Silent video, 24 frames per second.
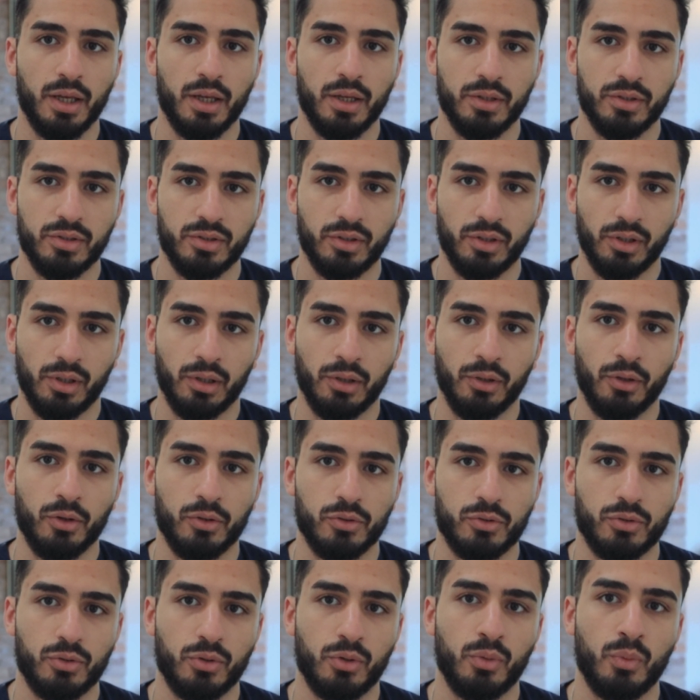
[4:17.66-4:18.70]
still
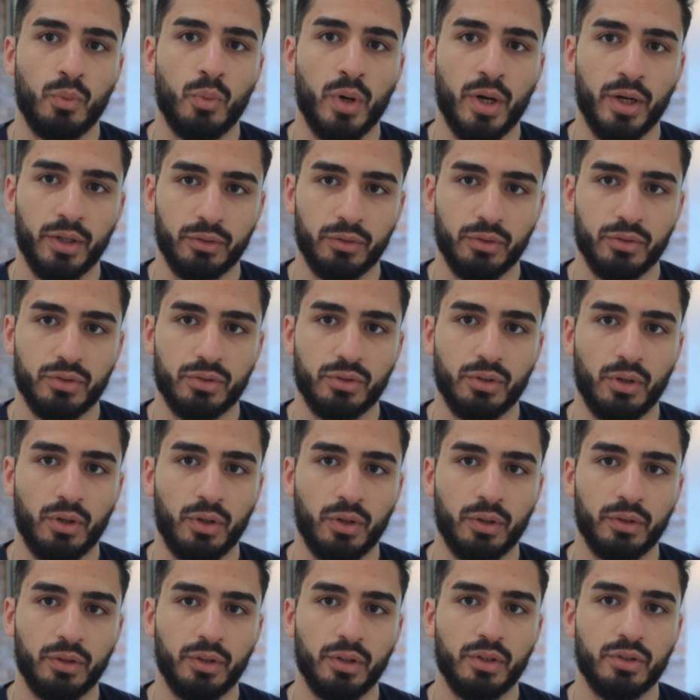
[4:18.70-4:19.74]
not sure where to
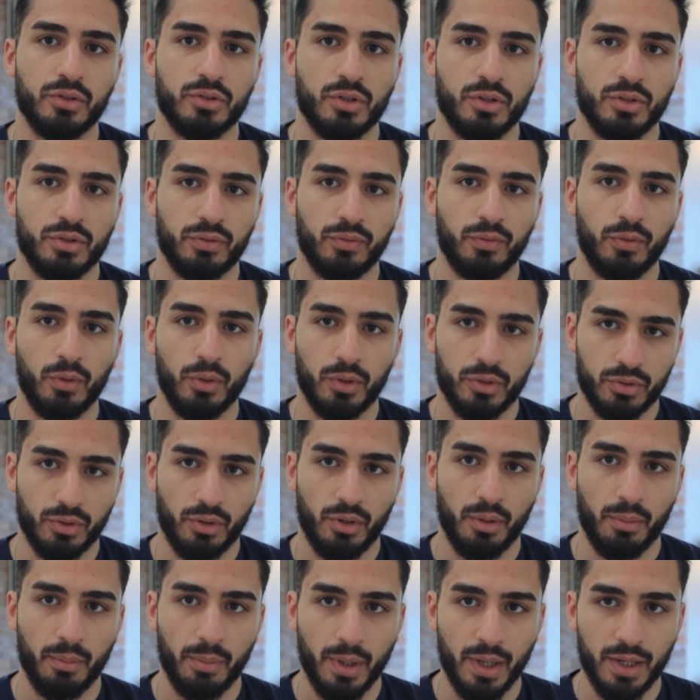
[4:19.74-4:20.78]
start, just focus
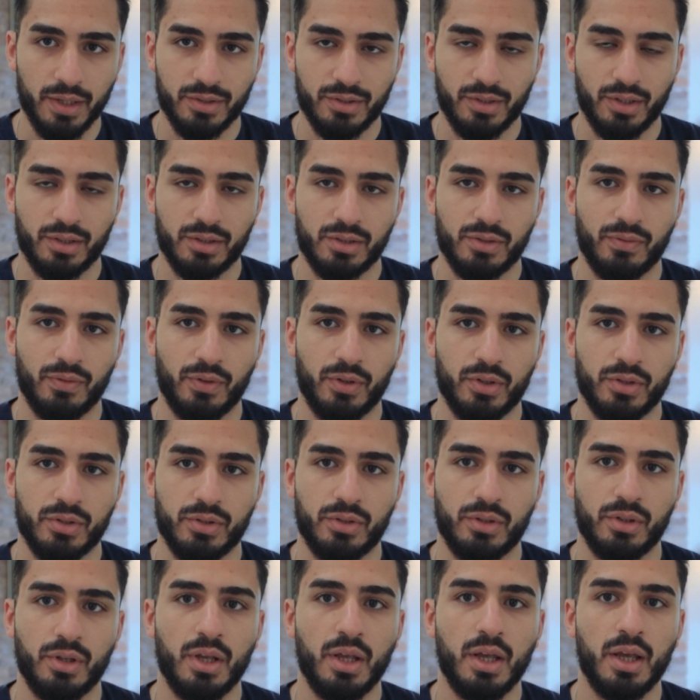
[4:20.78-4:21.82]
on the basics
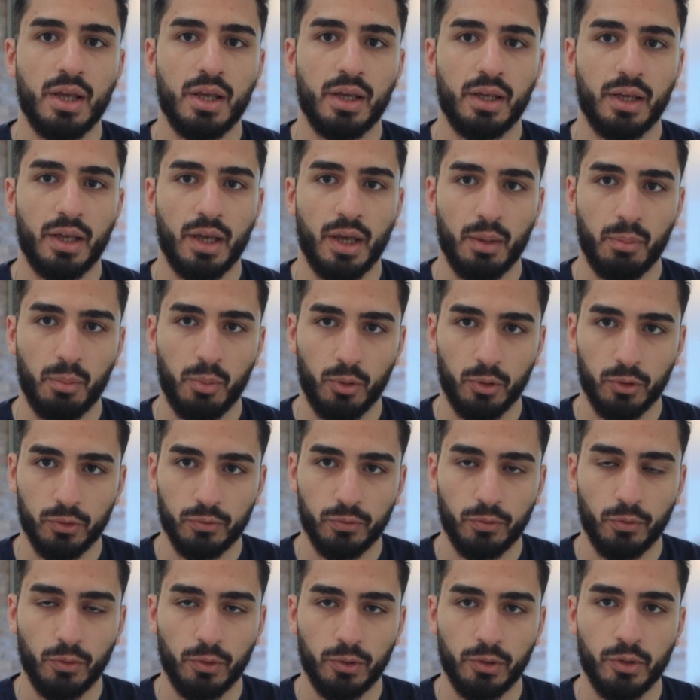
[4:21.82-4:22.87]
first. Get a
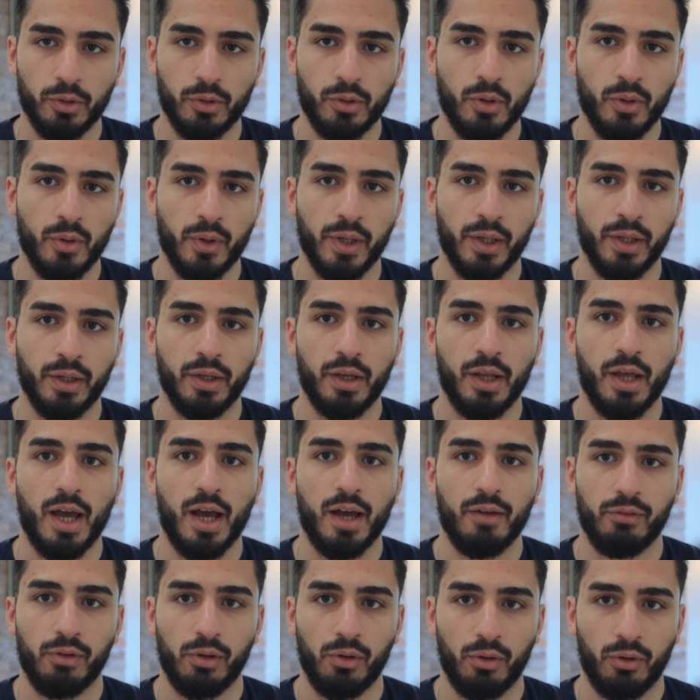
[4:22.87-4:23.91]
portfolio going,
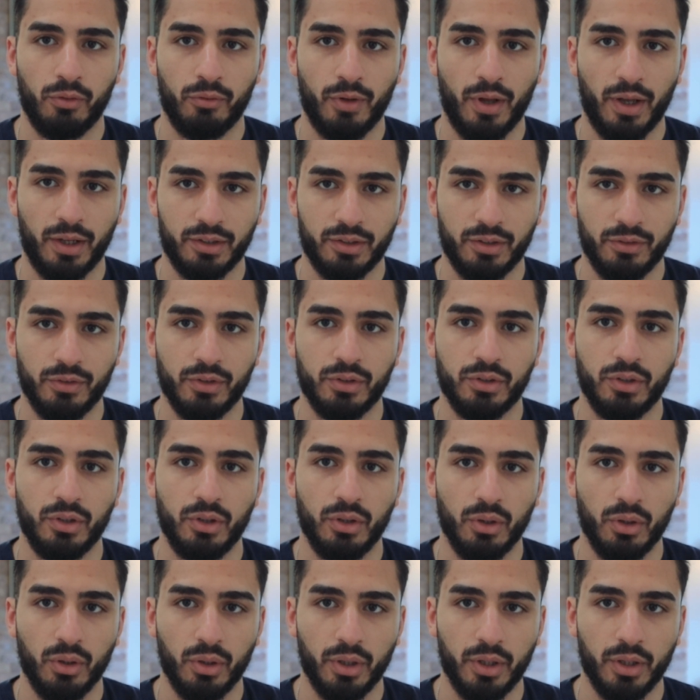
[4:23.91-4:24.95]
have a lot of activity
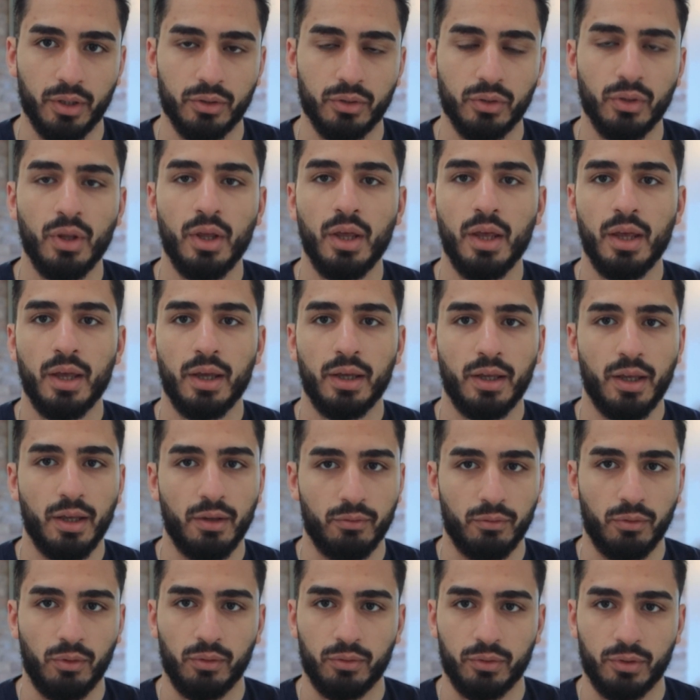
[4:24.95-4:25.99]
on it, get
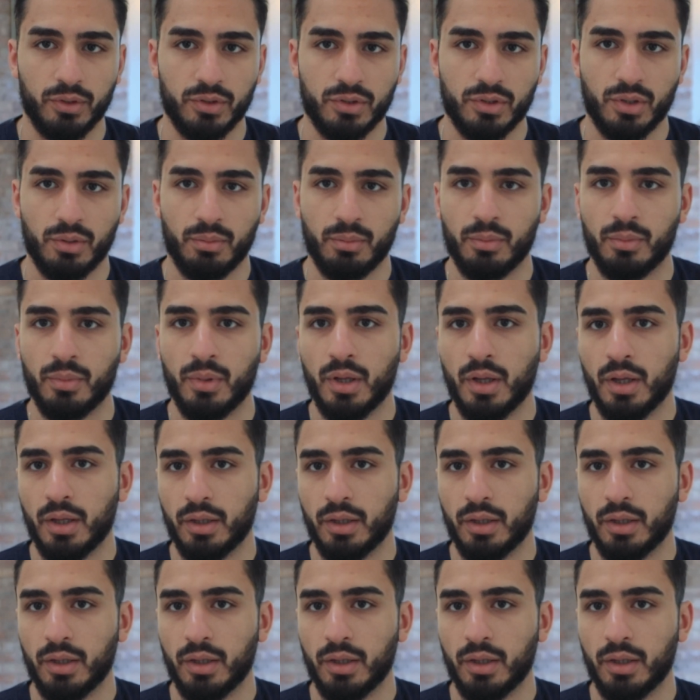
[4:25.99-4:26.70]
involved in some